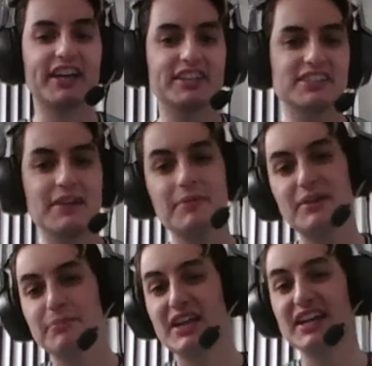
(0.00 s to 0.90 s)
that might be
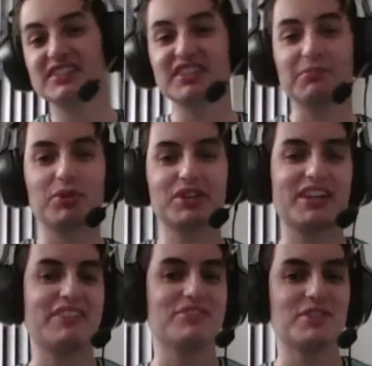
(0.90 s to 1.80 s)
actually the more
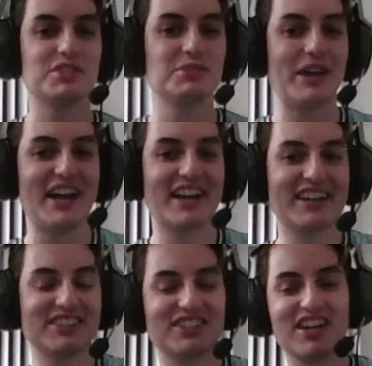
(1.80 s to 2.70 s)
diverse package.